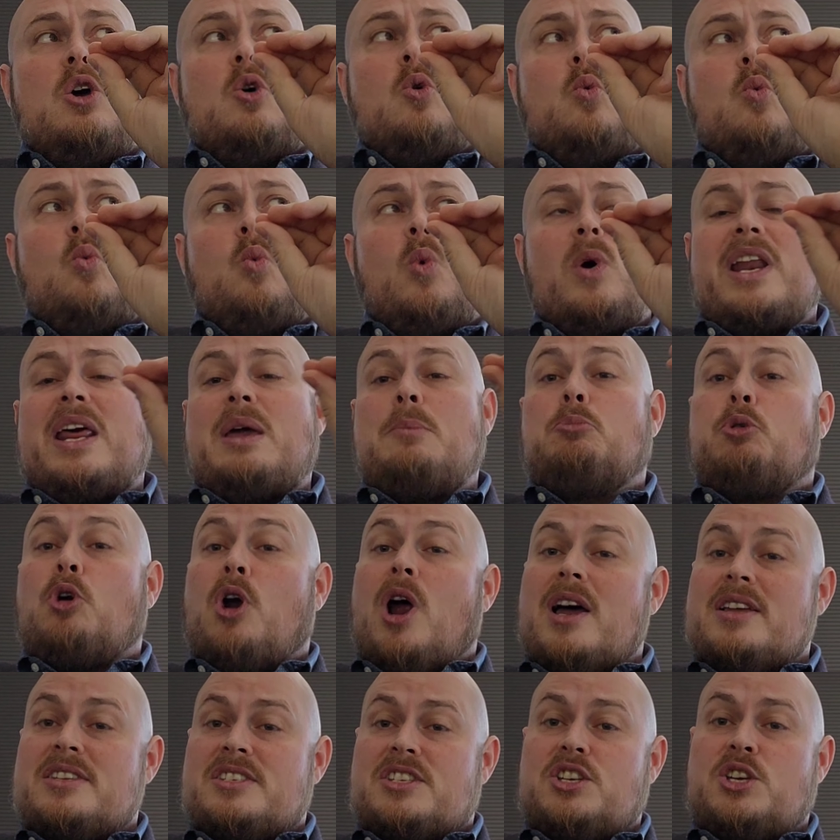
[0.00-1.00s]
When a
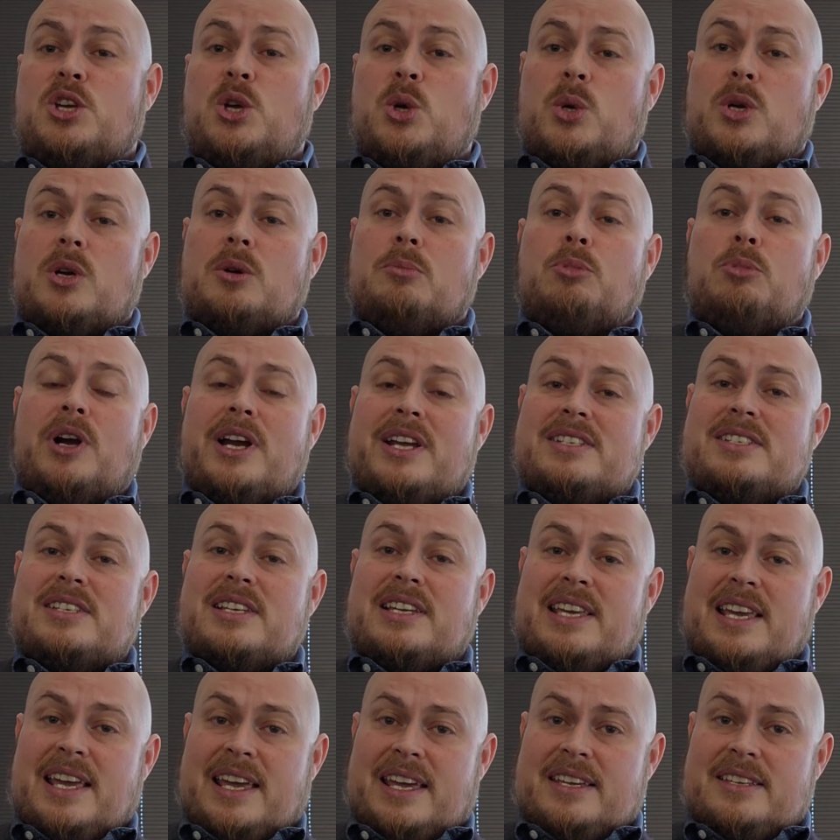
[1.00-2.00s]
prosecutor brings a
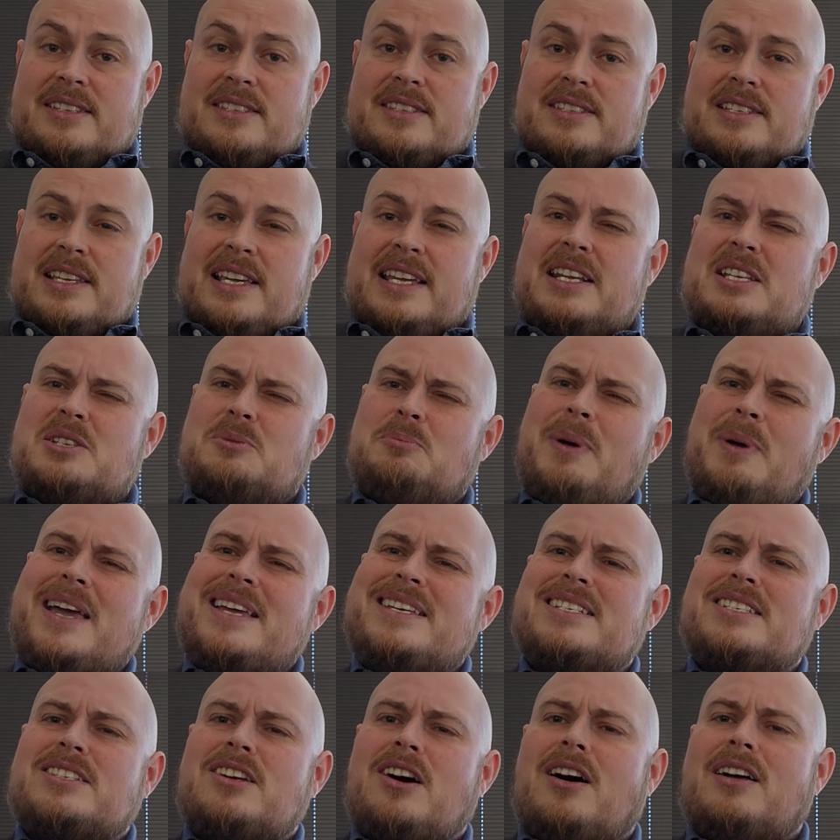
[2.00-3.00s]
case, it is
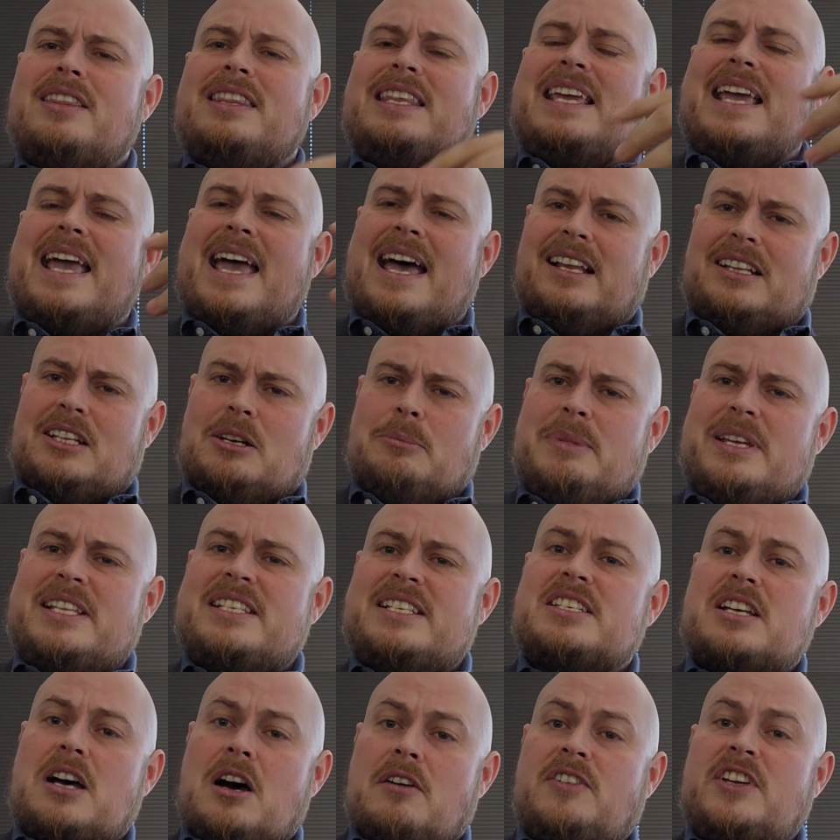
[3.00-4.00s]
based on the
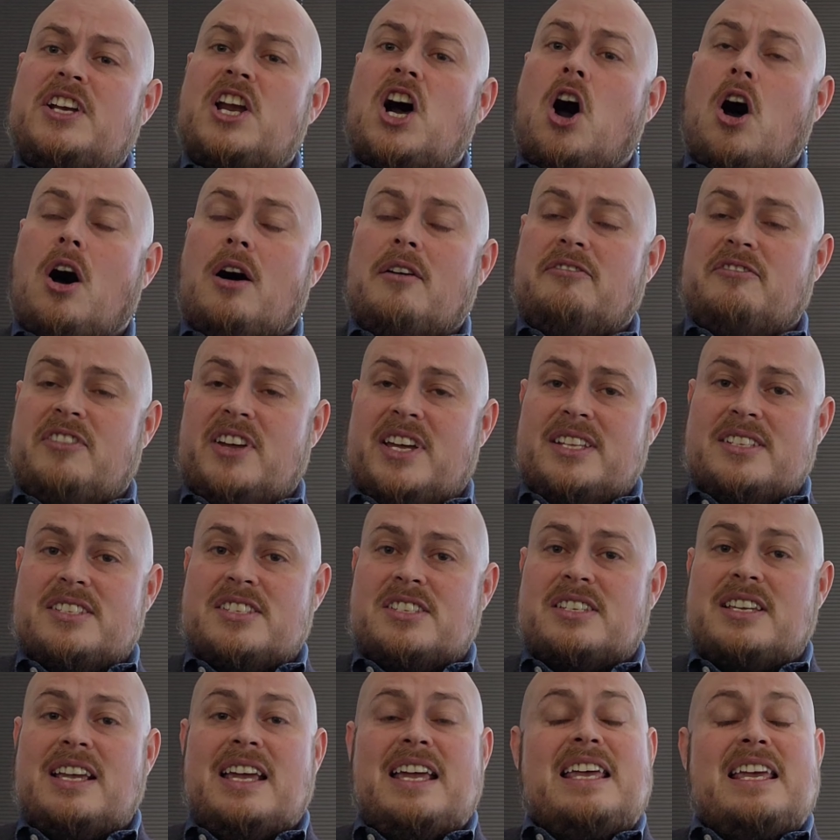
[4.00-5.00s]
elements of an
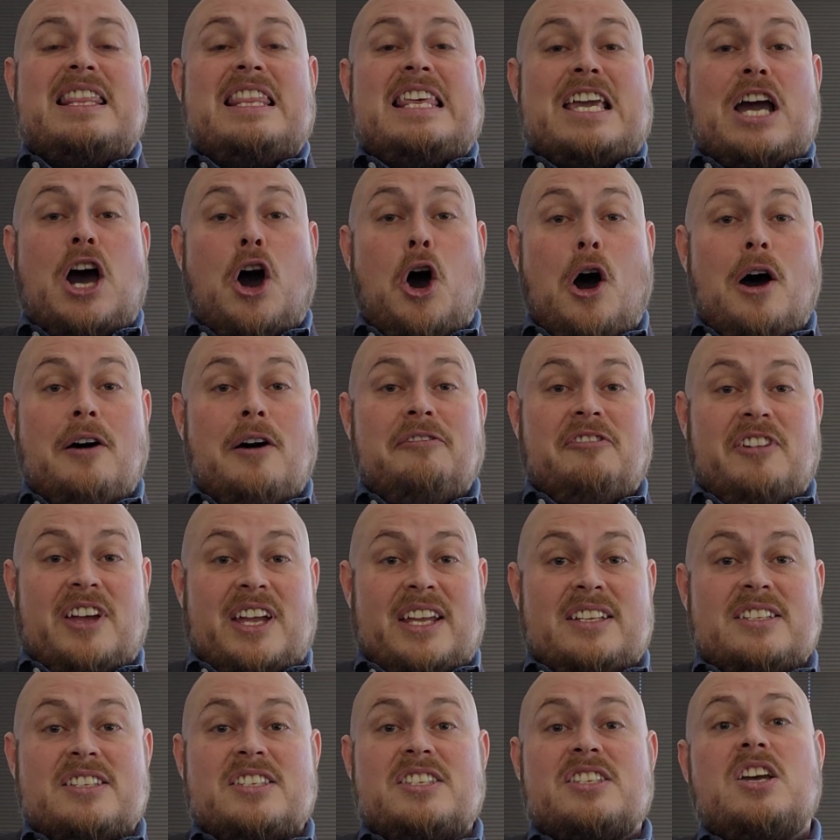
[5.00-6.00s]
offense. The
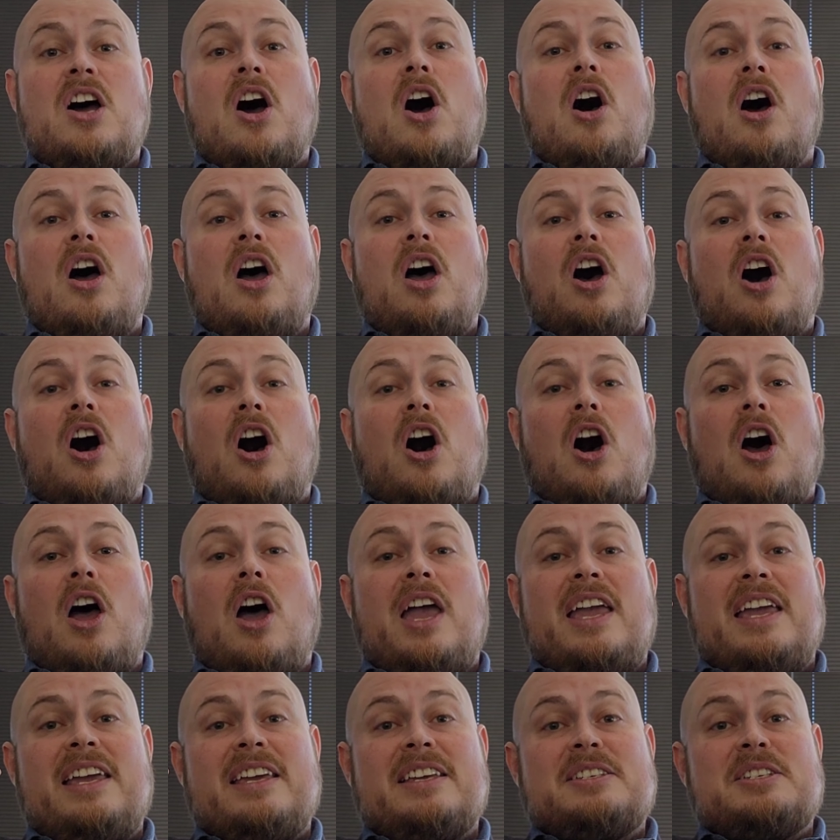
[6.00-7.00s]
offense
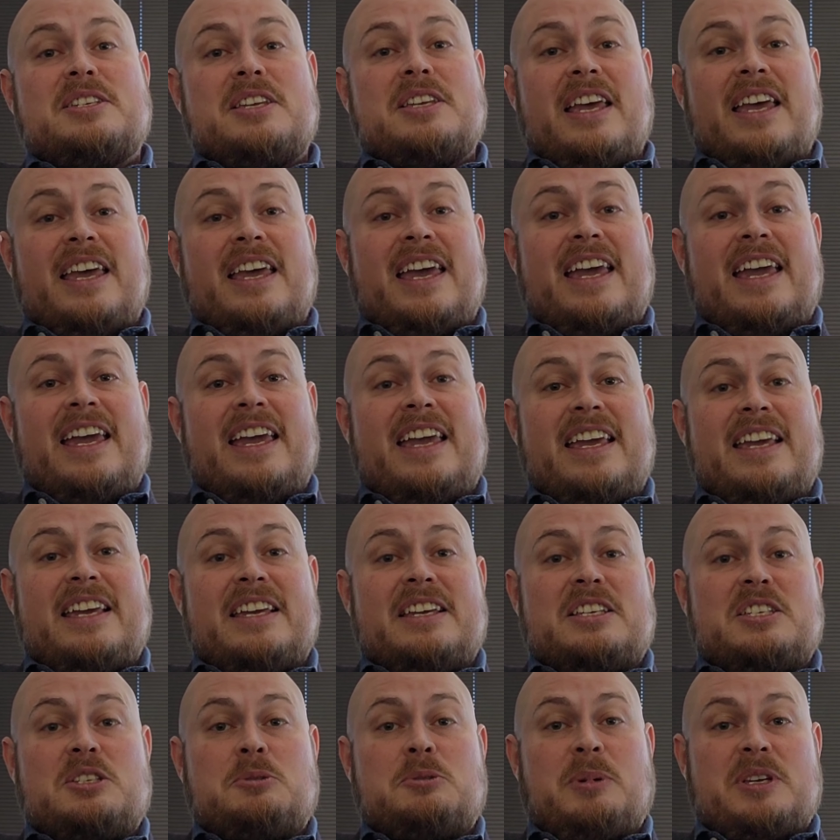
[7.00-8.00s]
is a
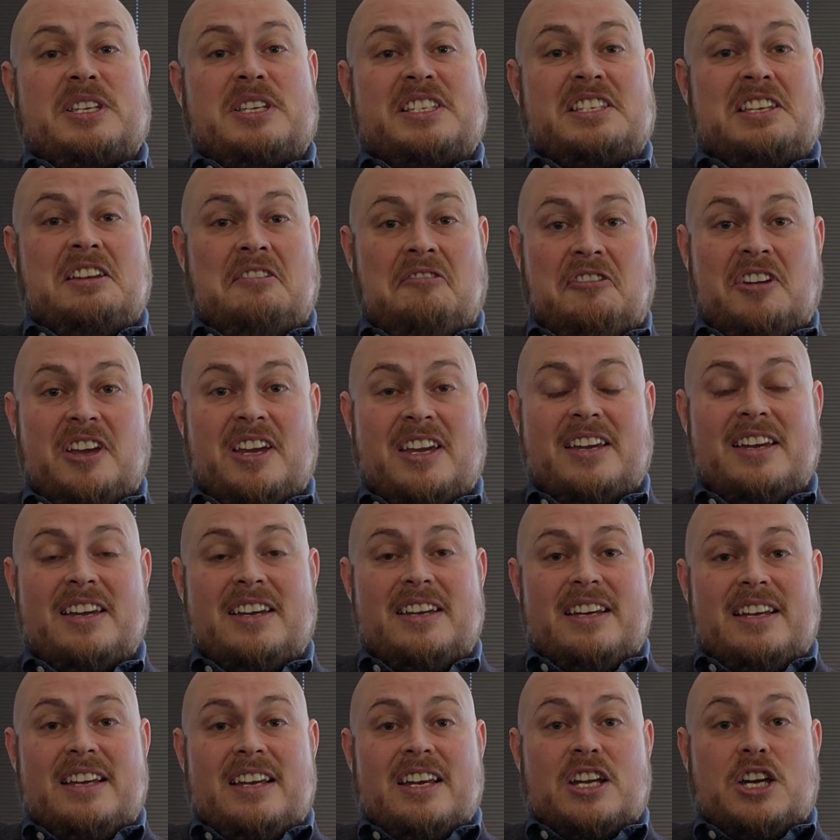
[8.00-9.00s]
specific
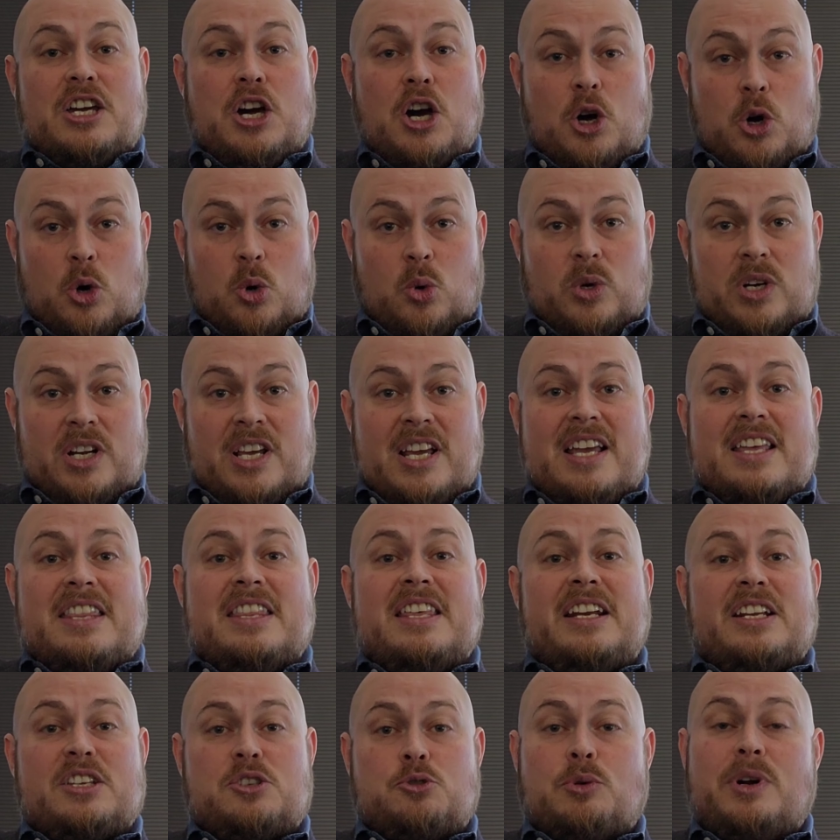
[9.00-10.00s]
code
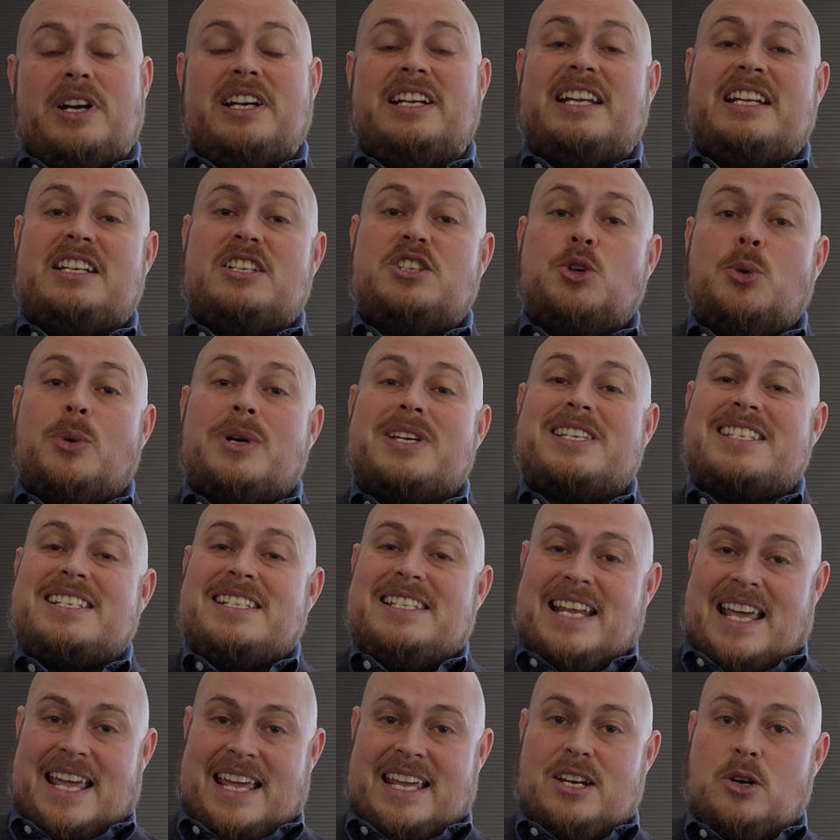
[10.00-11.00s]
that is written into a
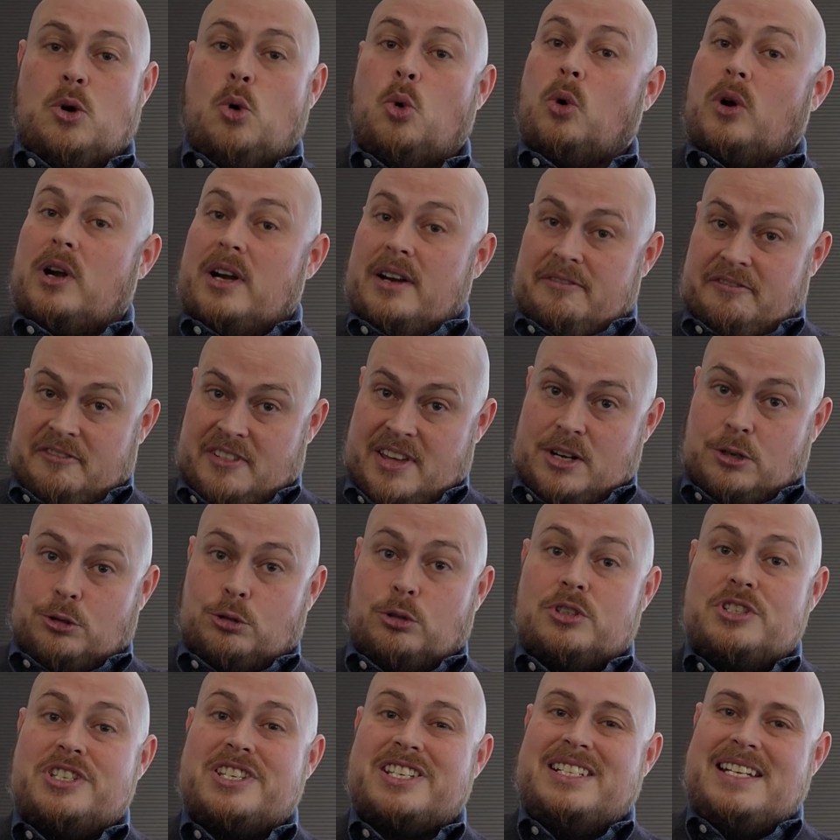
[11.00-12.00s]
state or a
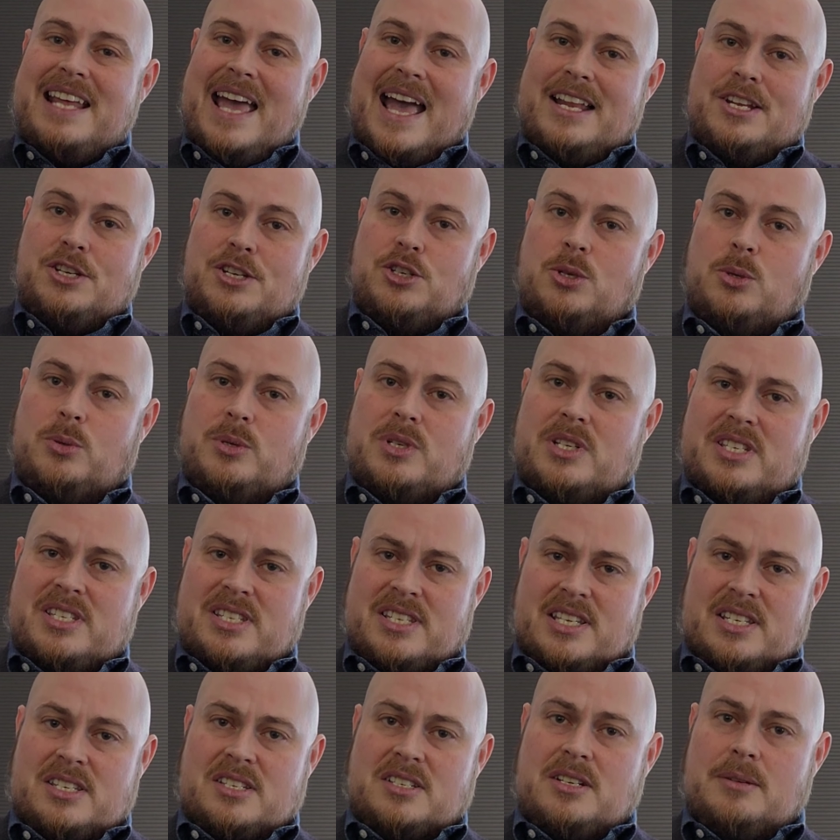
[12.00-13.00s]
federal statute
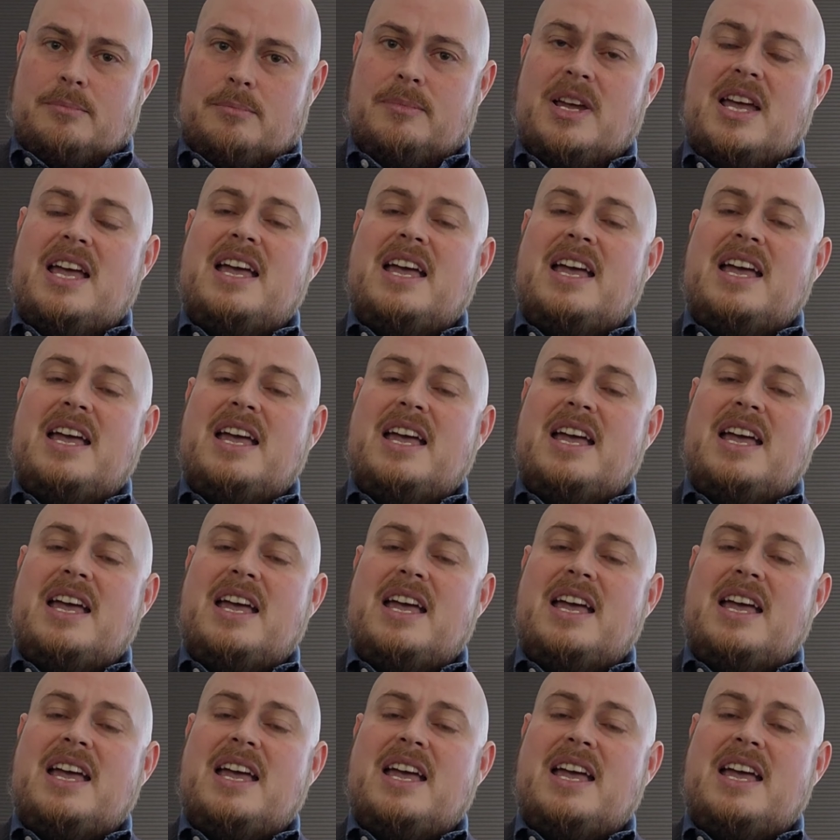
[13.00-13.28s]
system.